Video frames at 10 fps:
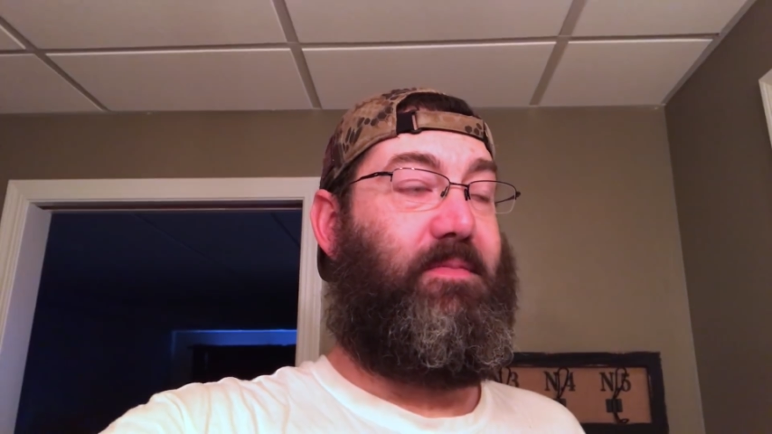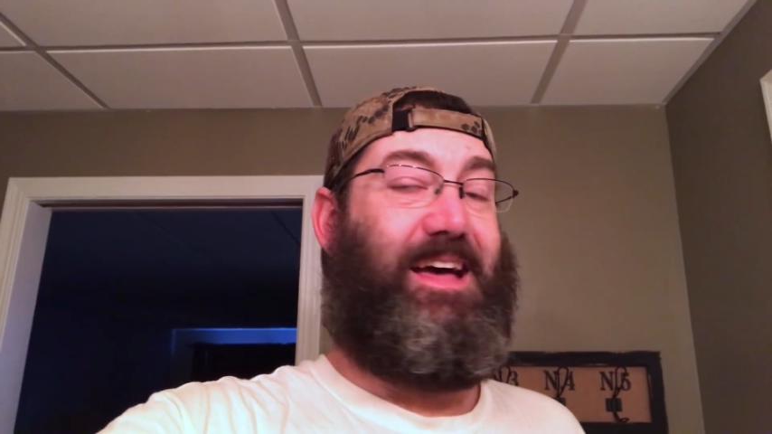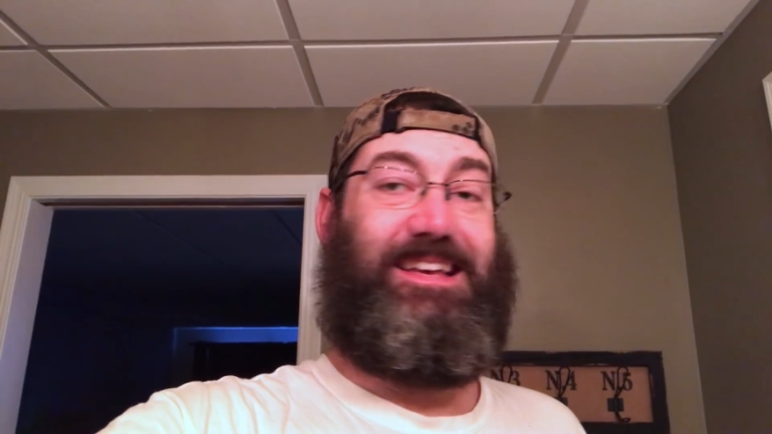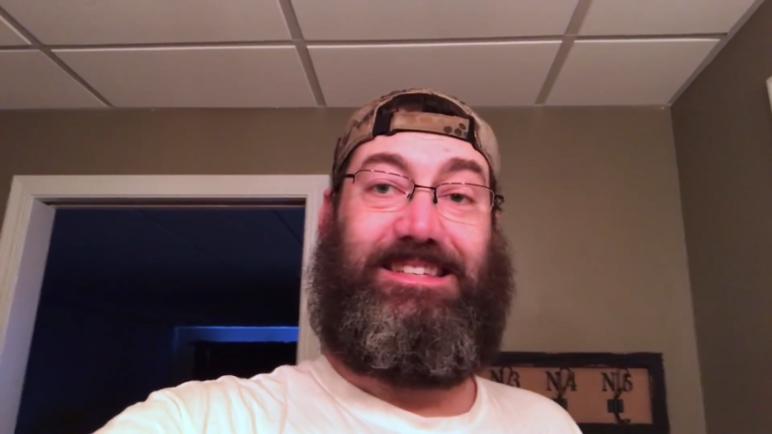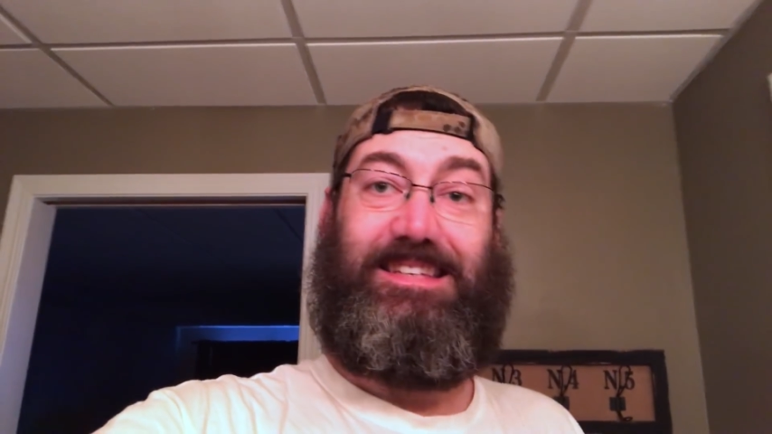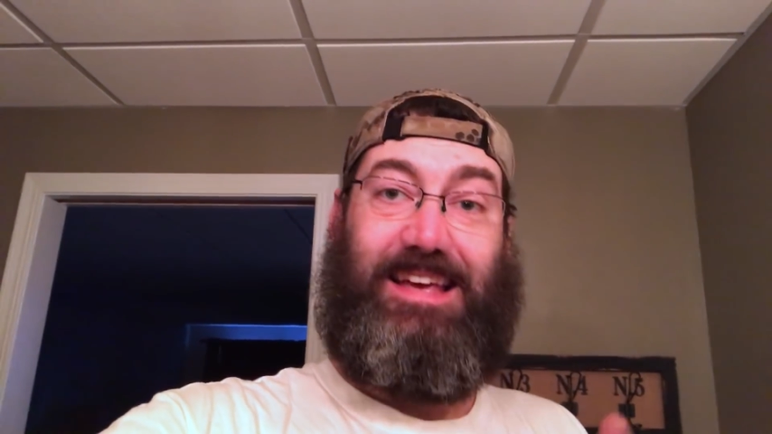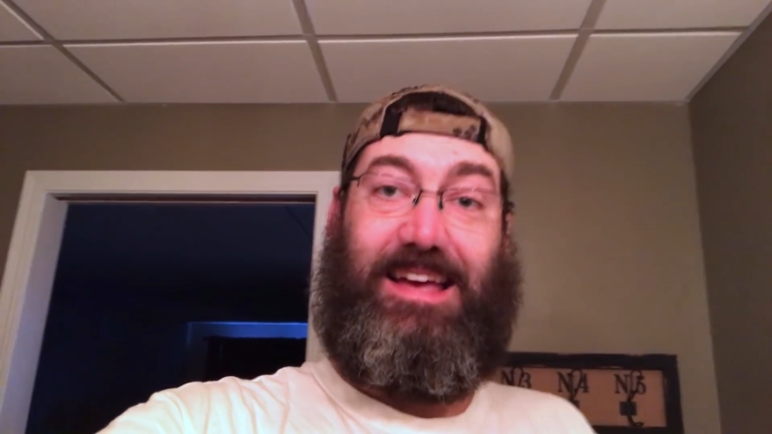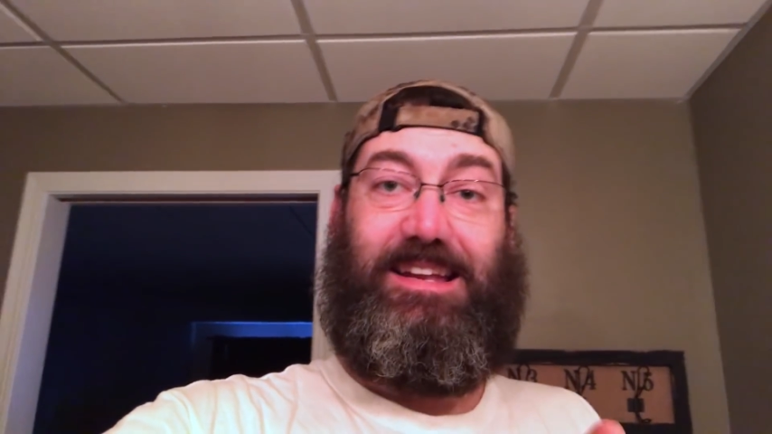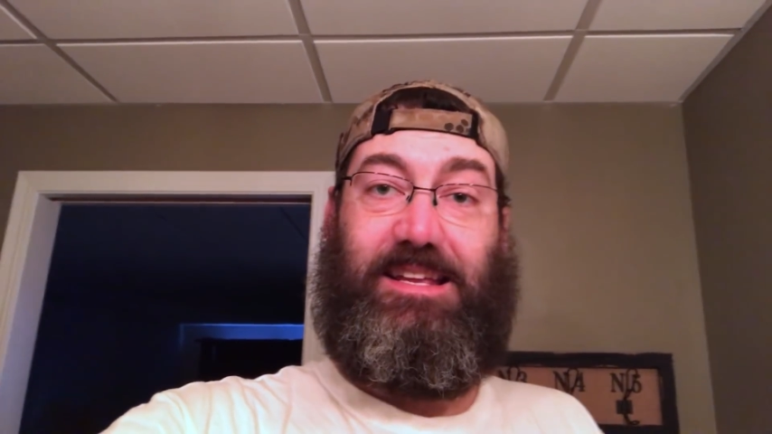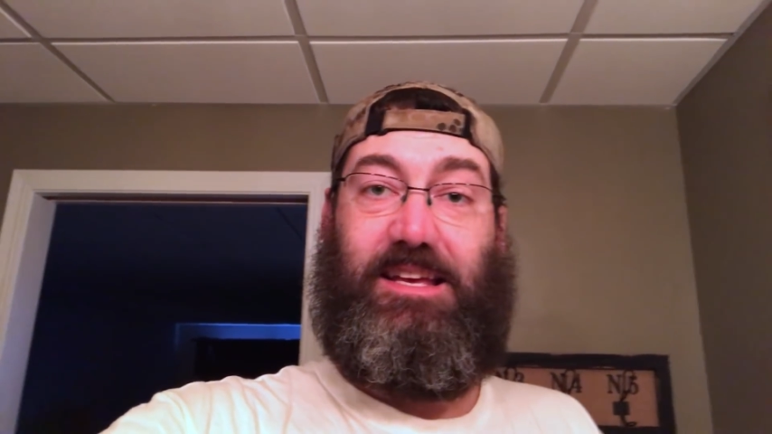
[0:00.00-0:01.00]
That
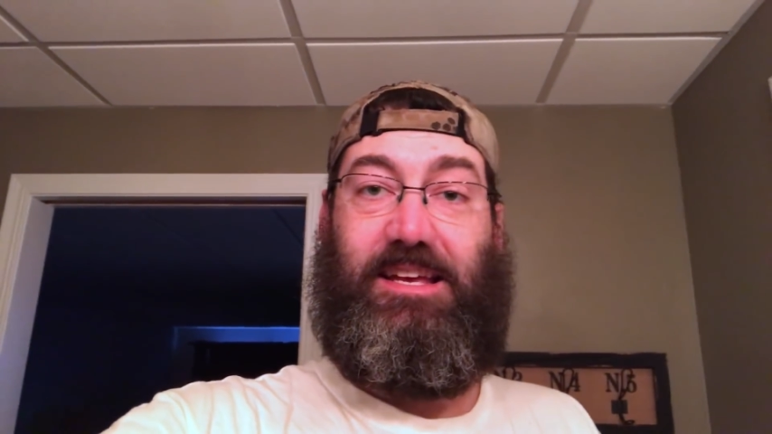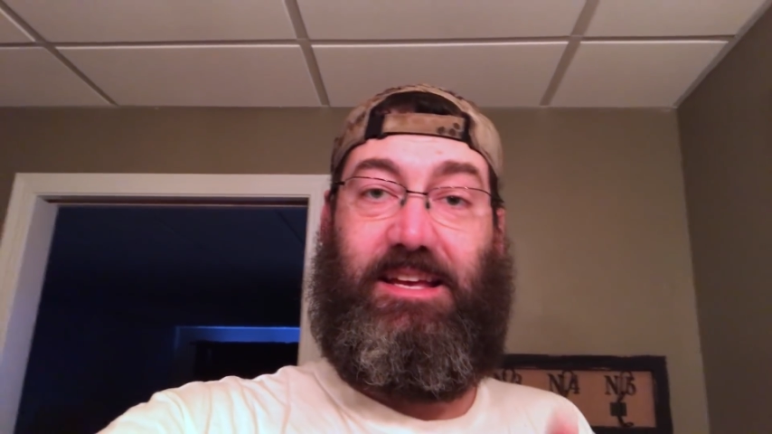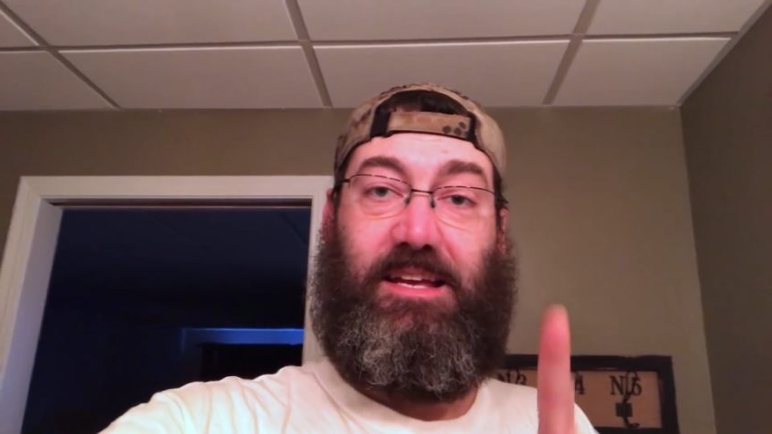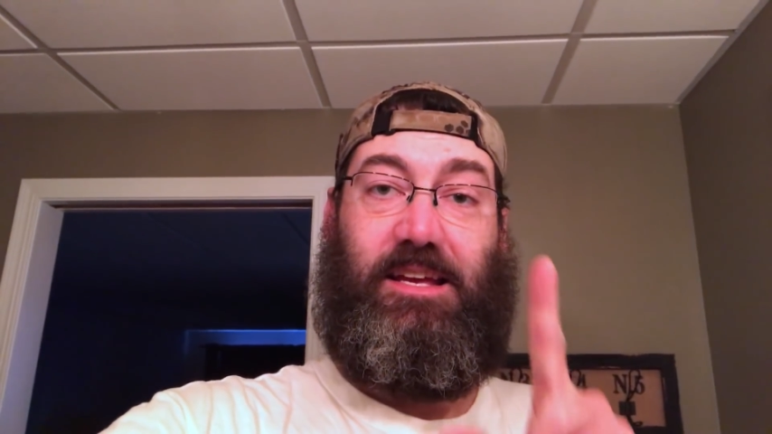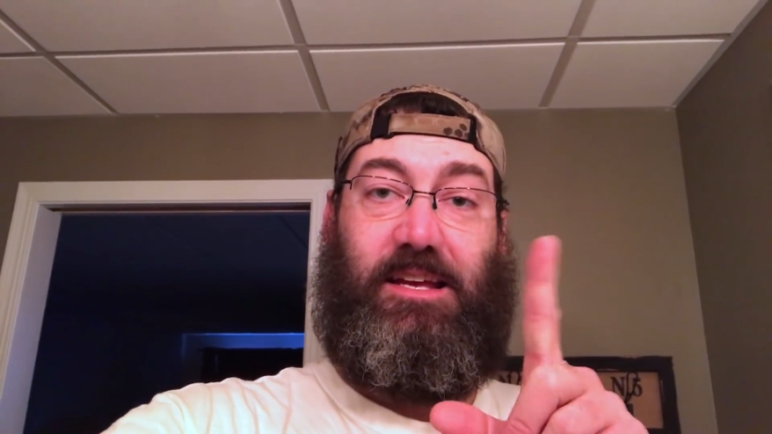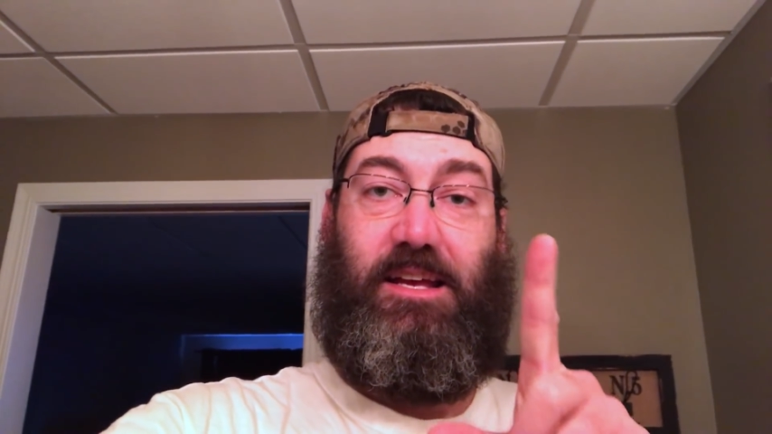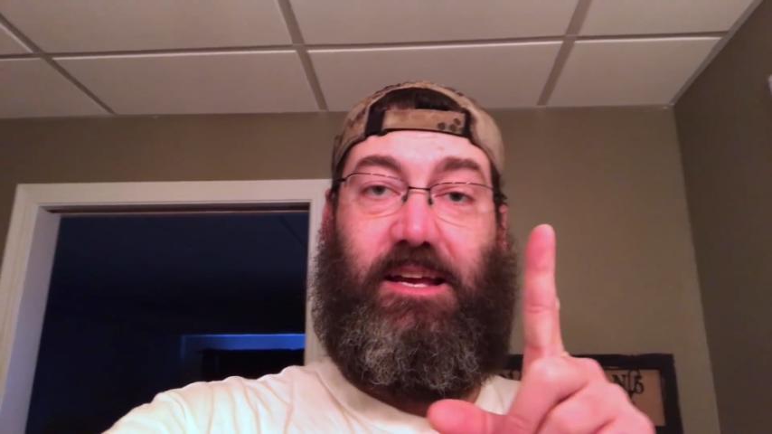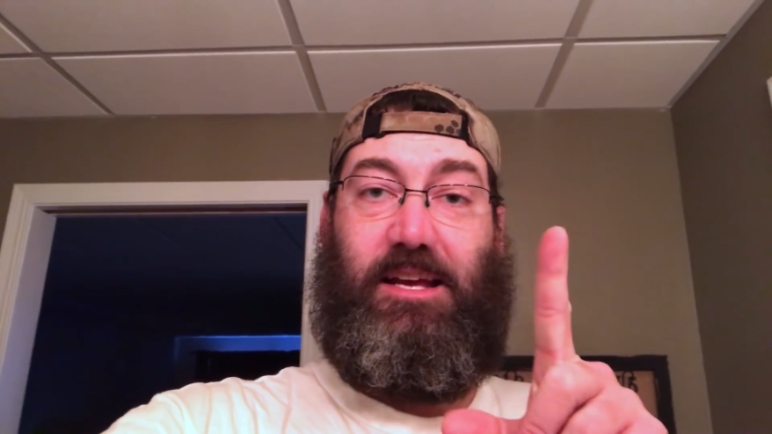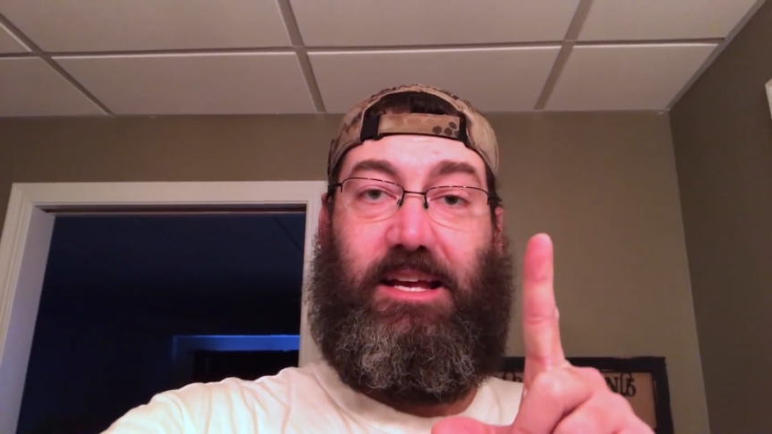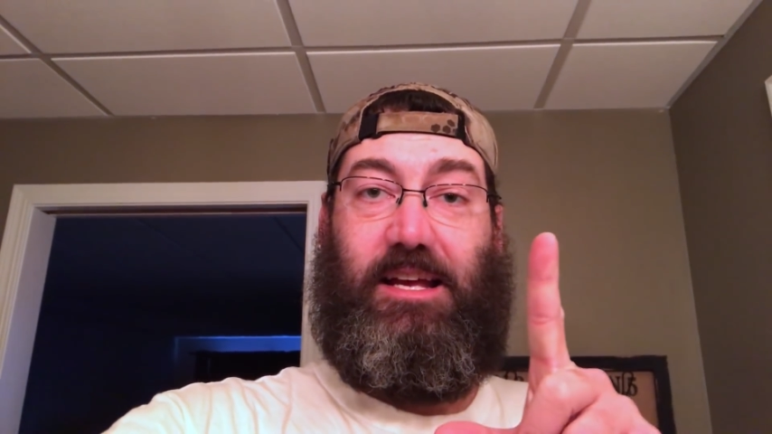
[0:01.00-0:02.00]
said,
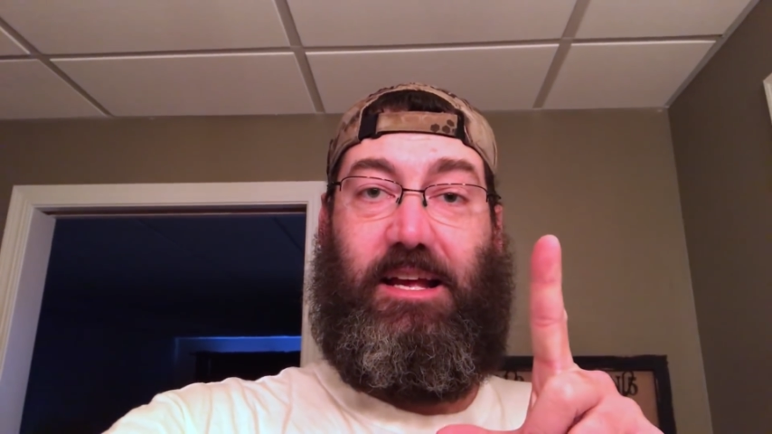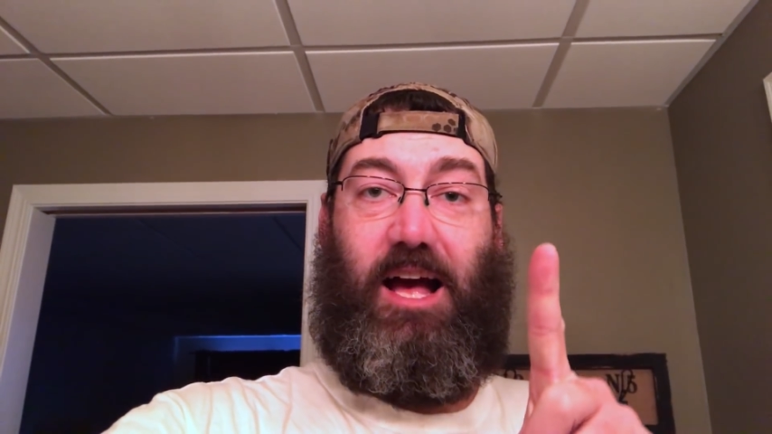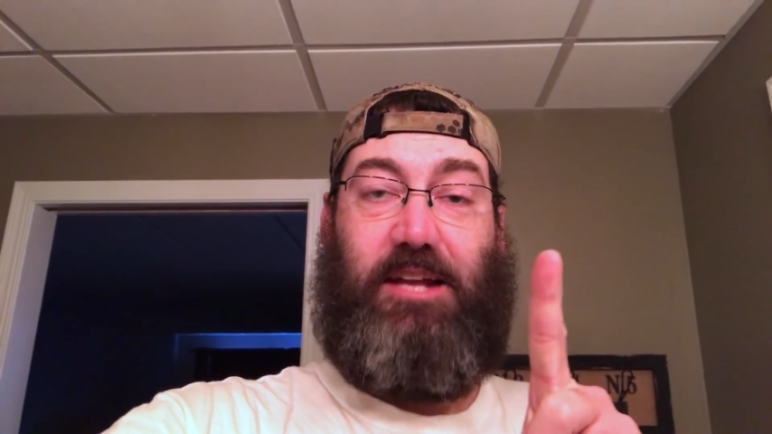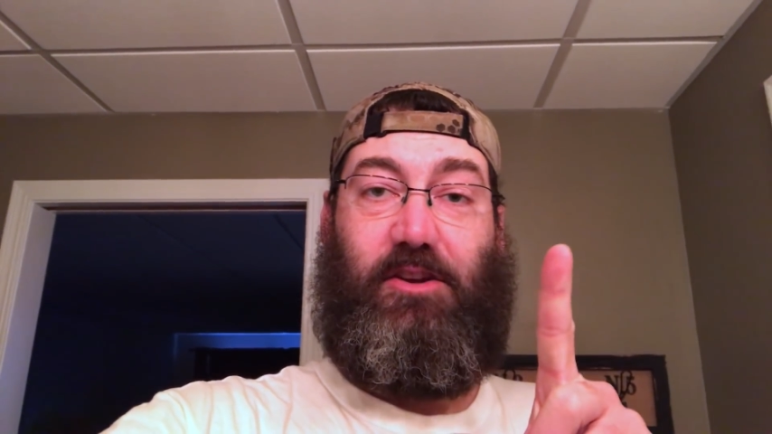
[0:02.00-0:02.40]
I